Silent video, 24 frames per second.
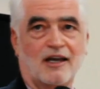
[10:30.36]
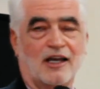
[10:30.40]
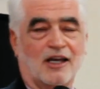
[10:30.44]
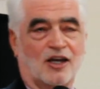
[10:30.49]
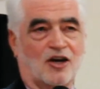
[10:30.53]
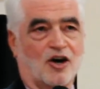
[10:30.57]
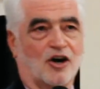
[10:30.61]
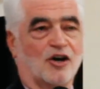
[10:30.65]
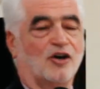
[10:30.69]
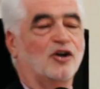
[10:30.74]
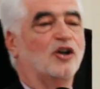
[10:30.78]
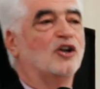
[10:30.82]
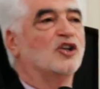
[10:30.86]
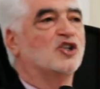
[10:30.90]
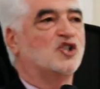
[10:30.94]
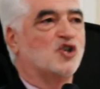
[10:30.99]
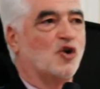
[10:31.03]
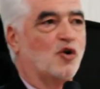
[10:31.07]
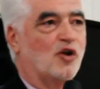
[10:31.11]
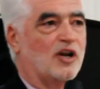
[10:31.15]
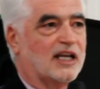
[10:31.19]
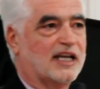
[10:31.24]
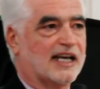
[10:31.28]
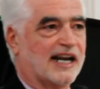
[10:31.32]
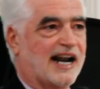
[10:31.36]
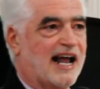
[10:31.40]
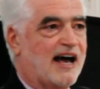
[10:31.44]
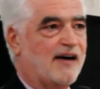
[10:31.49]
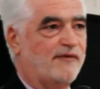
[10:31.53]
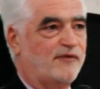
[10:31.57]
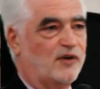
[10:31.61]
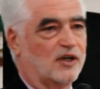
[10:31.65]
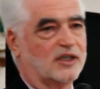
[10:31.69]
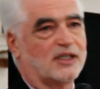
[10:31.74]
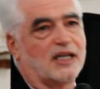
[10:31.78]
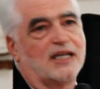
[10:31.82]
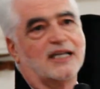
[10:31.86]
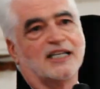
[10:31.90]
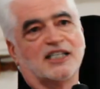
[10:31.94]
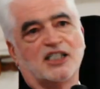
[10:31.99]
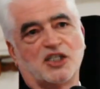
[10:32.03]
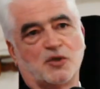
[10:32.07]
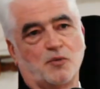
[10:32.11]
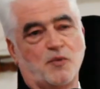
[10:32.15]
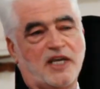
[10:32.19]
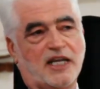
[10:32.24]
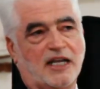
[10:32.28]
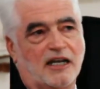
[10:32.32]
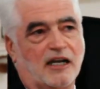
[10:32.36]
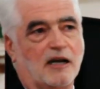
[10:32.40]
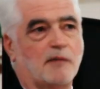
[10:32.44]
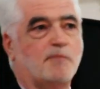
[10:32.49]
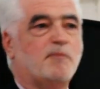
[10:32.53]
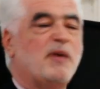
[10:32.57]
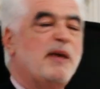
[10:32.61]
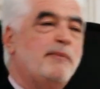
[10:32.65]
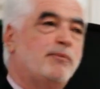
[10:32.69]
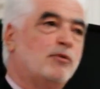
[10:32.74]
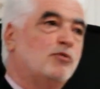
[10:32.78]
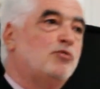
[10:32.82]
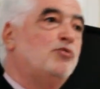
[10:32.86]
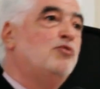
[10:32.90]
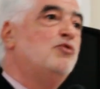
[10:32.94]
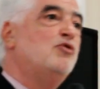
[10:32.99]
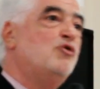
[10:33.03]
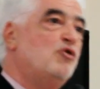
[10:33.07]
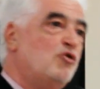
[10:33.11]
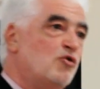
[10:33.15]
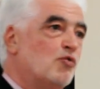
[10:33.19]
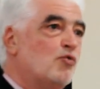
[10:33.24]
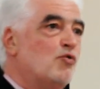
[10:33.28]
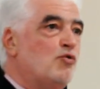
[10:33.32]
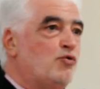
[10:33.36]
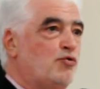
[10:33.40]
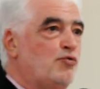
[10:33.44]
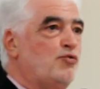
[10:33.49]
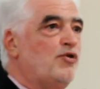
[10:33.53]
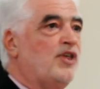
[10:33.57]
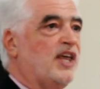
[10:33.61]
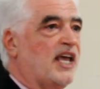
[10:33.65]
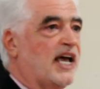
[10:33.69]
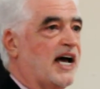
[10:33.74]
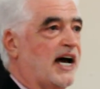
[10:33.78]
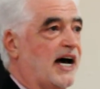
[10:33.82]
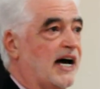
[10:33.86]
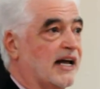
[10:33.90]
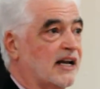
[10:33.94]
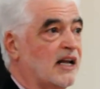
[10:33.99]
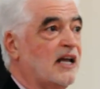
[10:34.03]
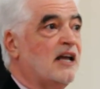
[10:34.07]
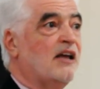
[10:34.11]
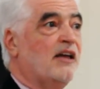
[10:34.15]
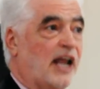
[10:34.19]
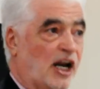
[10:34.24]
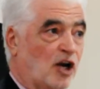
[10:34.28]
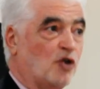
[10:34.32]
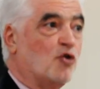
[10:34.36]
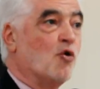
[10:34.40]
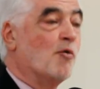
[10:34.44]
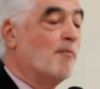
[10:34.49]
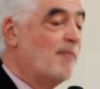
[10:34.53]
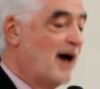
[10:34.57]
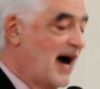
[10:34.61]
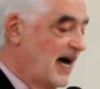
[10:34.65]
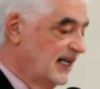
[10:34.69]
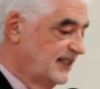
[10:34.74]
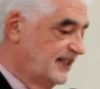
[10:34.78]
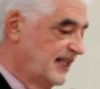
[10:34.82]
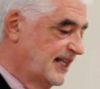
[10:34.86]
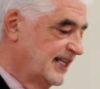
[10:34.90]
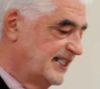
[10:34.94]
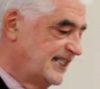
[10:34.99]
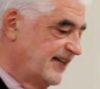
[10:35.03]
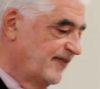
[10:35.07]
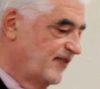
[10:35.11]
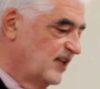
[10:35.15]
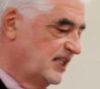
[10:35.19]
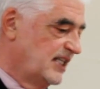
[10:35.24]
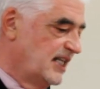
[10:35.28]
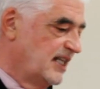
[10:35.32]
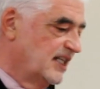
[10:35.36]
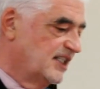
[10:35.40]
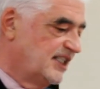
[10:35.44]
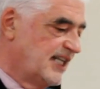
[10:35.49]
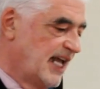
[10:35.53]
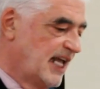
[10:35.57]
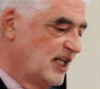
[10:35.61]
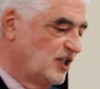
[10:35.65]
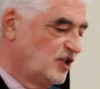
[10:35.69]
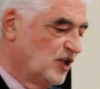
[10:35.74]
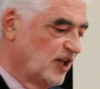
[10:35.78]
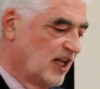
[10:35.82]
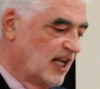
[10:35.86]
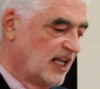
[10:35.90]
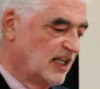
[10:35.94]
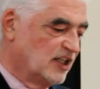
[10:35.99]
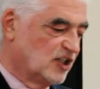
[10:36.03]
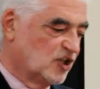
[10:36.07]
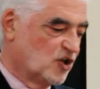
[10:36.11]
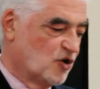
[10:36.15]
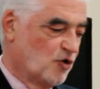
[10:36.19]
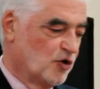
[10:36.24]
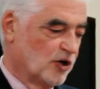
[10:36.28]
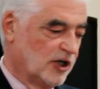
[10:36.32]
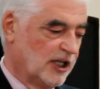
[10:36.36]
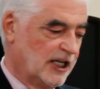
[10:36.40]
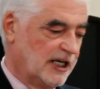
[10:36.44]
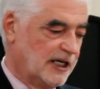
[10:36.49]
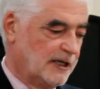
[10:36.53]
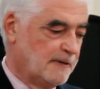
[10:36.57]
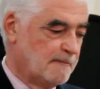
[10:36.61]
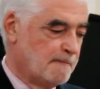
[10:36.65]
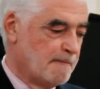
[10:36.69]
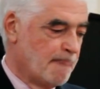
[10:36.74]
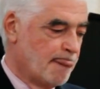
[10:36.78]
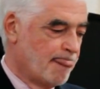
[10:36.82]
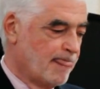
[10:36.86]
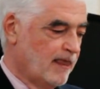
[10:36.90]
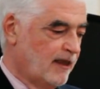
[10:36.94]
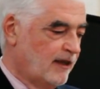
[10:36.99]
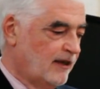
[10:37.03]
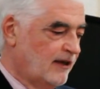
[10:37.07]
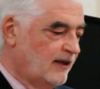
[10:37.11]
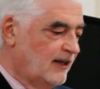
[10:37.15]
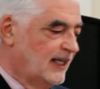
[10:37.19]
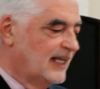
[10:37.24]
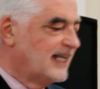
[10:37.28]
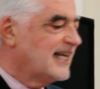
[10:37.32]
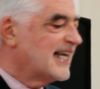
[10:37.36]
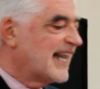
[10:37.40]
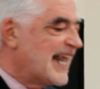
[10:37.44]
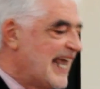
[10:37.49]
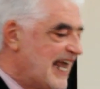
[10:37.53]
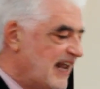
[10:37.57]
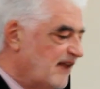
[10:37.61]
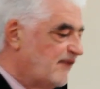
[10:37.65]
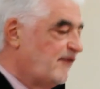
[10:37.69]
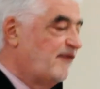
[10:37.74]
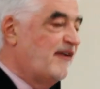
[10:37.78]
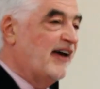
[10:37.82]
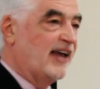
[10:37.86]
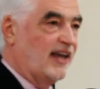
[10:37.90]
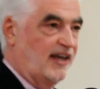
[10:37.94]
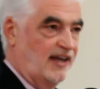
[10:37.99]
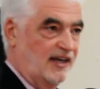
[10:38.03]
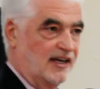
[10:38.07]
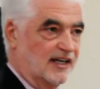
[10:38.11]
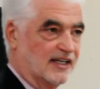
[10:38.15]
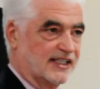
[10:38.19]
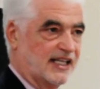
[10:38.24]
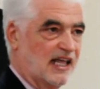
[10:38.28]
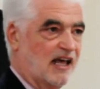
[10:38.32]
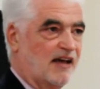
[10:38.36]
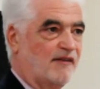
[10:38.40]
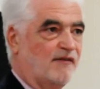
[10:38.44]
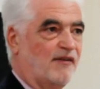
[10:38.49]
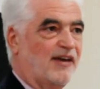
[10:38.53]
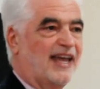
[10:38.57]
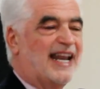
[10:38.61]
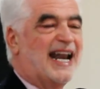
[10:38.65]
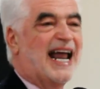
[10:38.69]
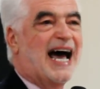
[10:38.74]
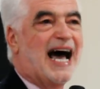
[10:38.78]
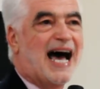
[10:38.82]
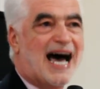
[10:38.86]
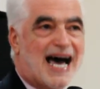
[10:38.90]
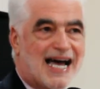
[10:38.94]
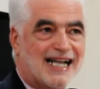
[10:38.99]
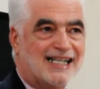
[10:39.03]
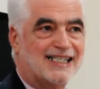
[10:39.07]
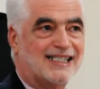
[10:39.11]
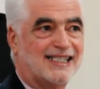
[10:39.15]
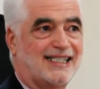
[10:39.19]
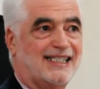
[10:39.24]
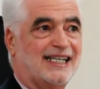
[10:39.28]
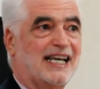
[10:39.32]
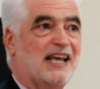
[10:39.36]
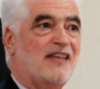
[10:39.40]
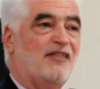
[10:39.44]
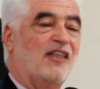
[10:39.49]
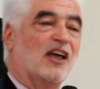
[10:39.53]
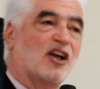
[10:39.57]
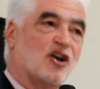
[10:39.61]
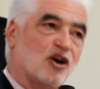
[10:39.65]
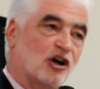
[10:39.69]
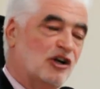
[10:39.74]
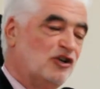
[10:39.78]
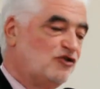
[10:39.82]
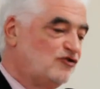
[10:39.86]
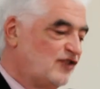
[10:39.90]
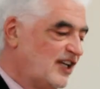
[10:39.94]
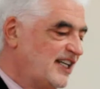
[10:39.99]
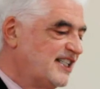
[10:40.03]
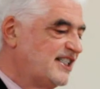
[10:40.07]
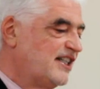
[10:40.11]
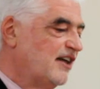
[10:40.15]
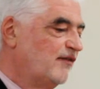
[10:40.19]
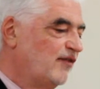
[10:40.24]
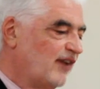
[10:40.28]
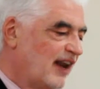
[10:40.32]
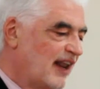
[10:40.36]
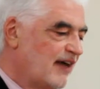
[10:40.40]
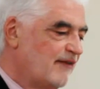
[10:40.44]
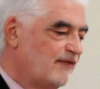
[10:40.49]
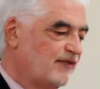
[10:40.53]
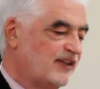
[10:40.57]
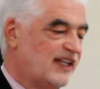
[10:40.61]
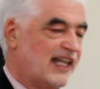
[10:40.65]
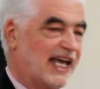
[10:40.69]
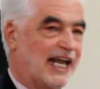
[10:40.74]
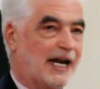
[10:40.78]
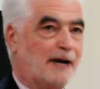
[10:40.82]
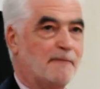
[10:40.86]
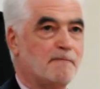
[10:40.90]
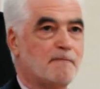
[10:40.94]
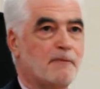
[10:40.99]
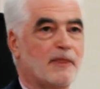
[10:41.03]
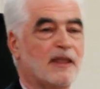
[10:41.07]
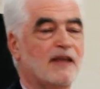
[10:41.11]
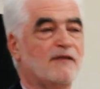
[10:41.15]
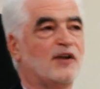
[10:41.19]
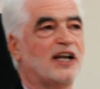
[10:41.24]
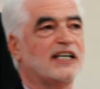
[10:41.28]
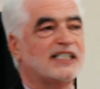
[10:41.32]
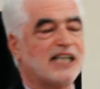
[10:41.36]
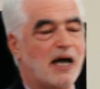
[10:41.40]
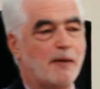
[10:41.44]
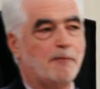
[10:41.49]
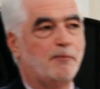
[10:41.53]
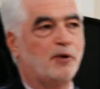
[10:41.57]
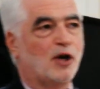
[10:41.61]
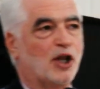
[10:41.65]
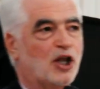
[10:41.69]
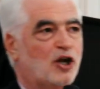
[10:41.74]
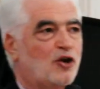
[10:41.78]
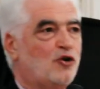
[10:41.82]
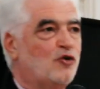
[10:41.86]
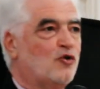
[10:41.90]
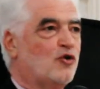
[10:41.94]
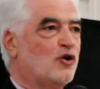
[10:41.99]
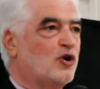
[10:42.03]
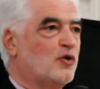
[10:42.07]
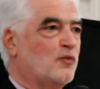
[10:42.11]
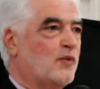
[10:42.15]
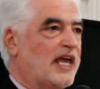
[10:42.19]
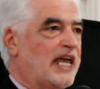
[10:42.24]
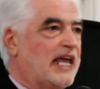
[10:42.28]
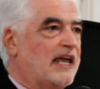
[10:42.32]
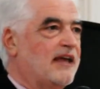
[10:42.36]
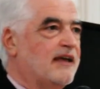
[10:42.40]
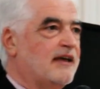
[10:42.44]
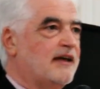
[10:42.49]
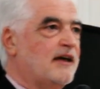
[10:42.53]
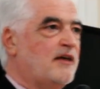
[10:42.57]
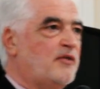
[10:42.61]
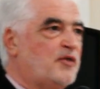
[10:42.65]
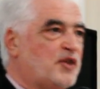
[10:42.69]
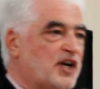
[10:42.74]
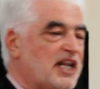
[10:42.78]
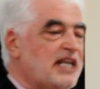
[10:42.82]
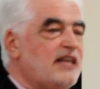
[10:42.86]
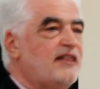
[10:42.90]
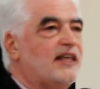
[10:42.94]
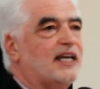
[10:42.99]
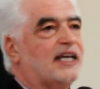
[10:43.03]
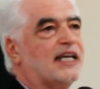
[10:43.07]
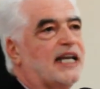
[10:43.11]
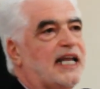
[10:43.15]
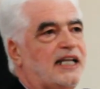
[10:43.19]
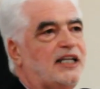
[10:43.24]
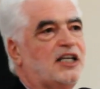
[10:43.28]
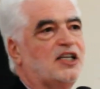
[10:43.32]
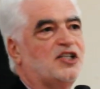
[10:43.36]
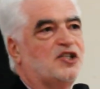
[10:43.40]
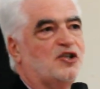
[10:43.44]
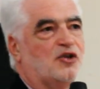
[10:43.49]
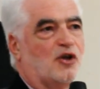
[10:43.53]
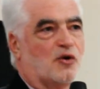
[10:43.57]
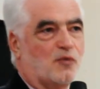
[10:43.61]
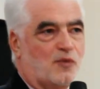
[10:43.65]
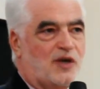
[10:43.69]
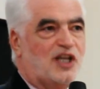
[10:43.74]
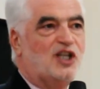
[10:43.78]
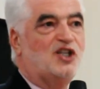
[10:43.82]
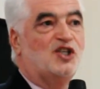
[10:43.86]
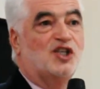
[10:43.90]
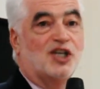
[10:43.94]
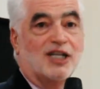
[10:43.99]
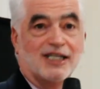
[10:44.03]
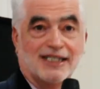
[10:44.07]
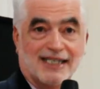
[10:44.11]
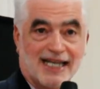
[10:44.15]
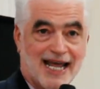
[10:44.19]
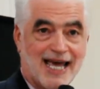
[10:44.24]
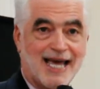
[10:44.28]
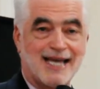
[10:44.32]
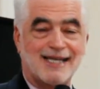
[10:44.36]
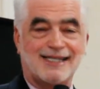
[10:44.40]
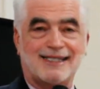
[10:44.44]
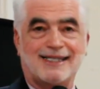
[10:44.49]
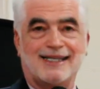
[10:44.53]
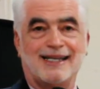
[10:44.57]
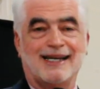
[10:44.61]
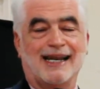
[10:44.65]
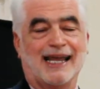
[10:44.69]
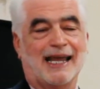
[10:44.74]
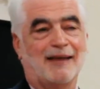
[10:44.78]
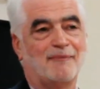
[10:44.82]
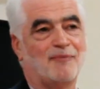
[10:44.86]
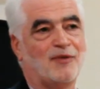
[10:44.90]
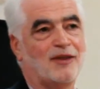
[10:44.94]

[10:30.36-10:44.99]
Colonel John Crafford in Sweden, people who know who they are and go back to the 17th century in Scotland. Great figures that have enhanced the countries they've lived in. For example, in Norway, three of the greatest Norwegians in history,